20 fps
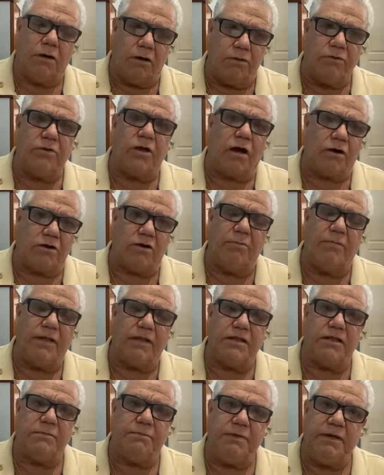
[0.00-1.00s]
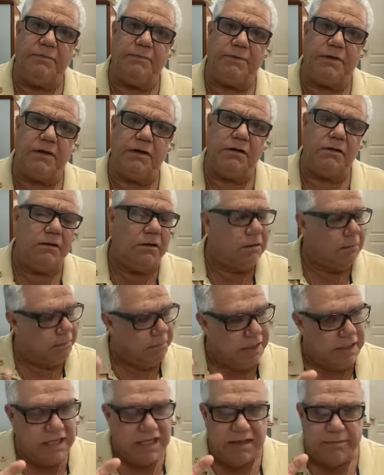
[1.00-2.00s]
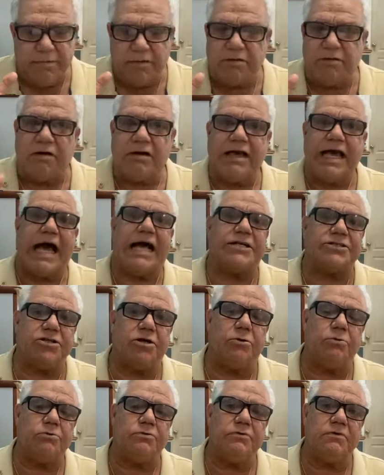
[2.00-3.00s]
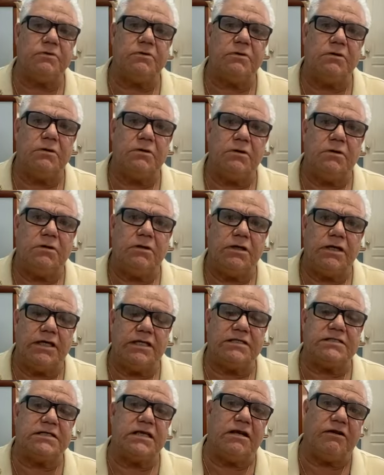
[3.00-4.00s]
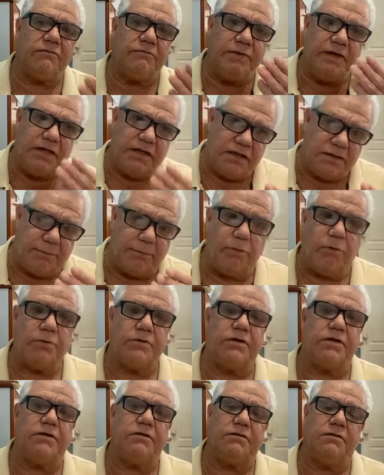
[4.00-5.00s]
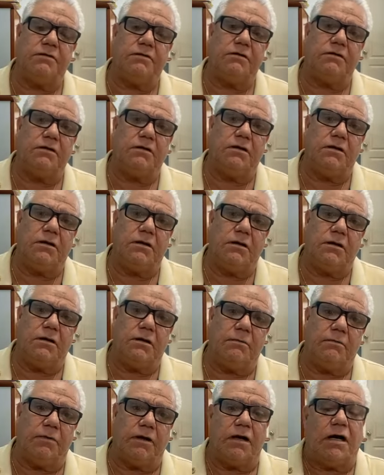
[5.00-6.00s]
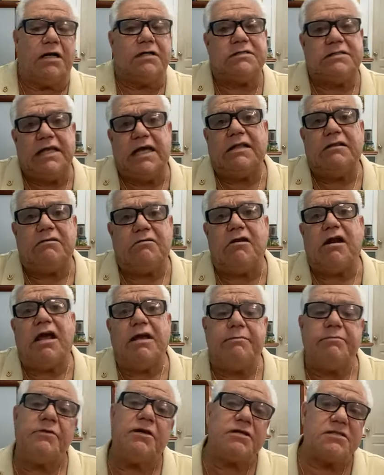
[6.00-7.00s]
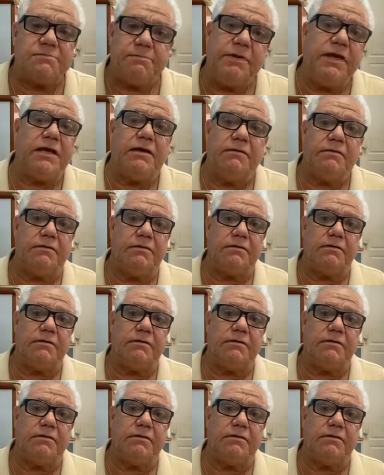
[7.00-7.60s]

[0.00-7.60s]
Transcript: undocumented people being able to cash out instead of being deported. Because then crime does pay.